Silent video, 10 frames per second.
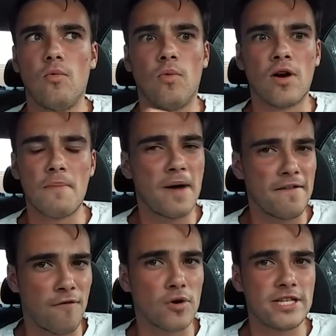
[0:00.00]
We're up
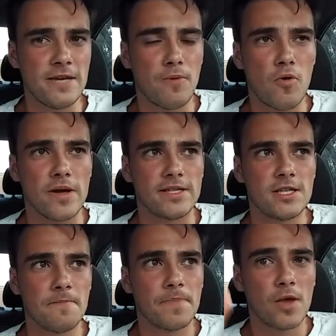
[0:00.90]
by 14
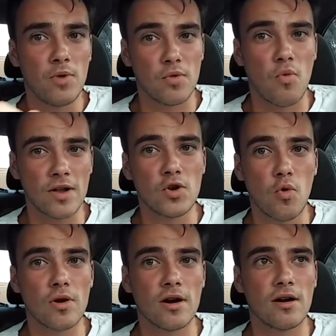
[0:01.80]
points with one
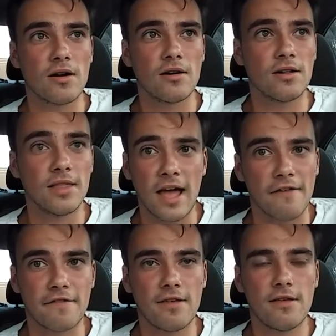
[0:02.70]
quarter
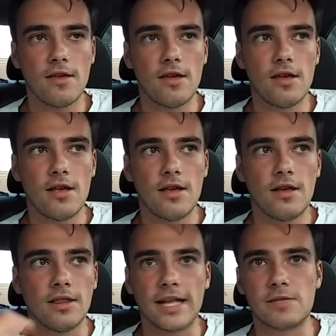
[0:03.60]
left.
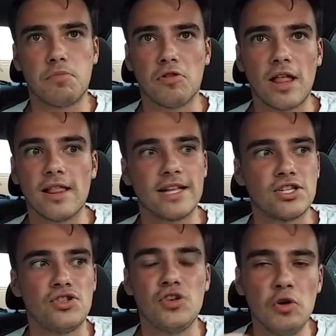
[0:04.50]
Let's
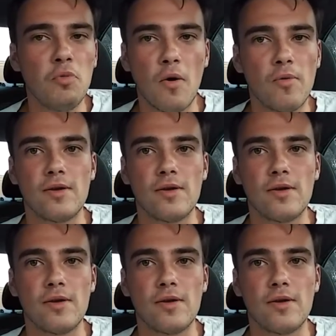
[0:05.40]
continue